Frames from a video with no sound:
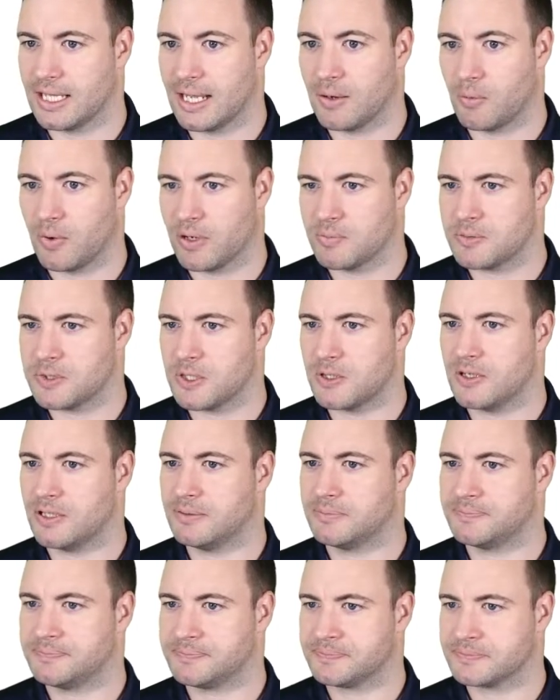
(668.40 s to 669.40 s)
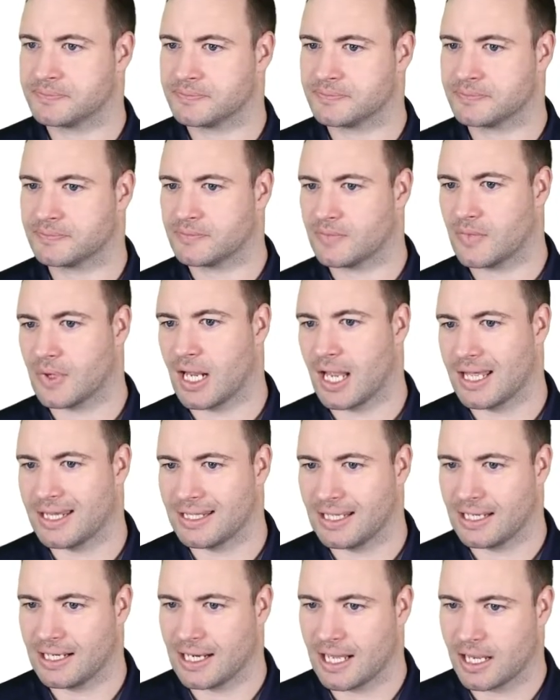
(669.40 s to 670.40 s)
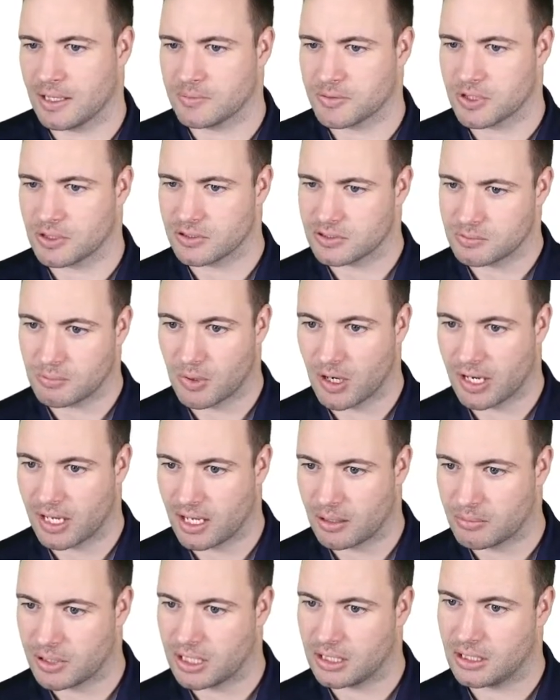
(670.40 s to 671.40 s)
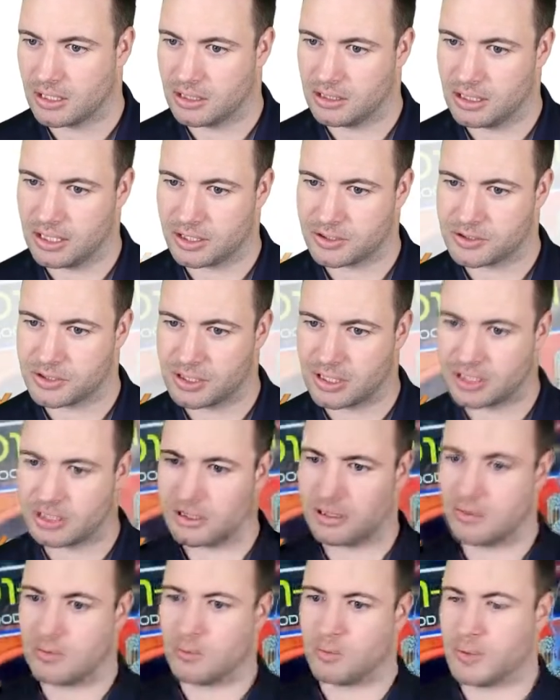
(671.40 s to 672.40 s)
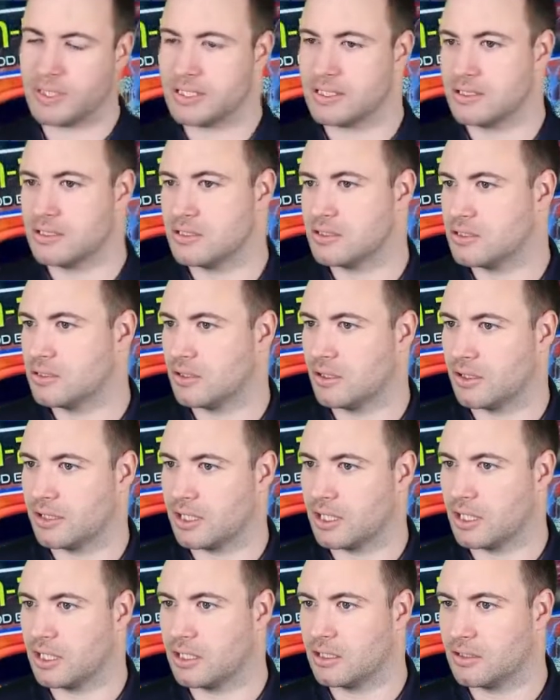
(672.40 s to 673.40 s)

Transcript: website and their name. So it's Miami Electric Wizards. Okay.